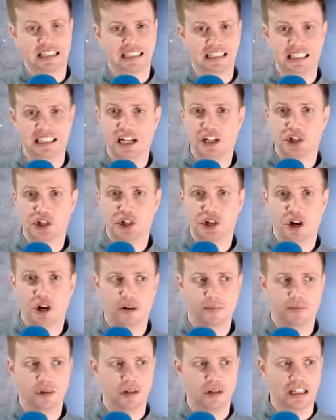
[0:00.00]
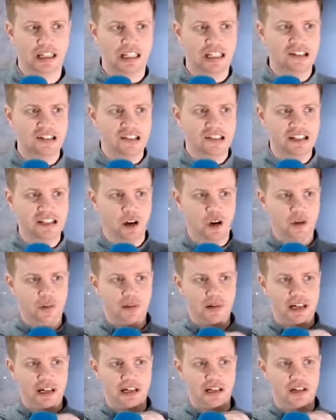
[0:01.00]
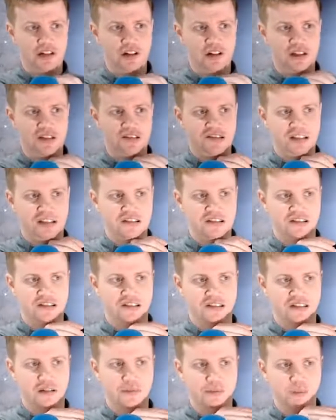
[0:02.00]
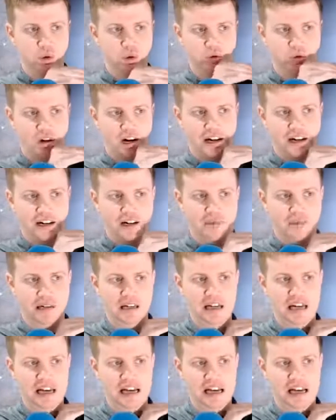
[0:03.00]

It's not sharp. You can easily open it here. You can see it's just going to boot right up.